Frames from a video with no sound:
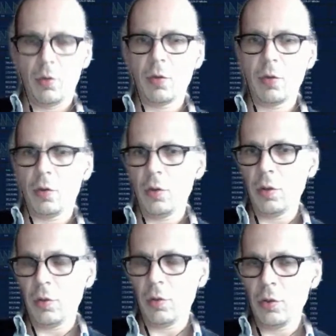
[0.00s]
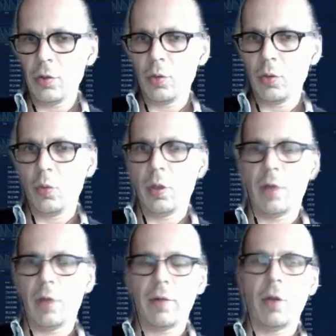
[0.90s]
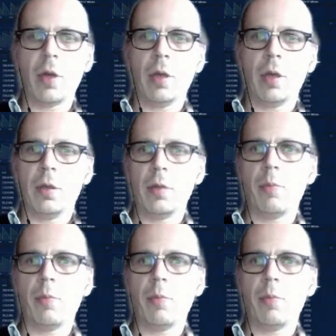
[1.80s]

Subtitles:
the token launch, we have allocated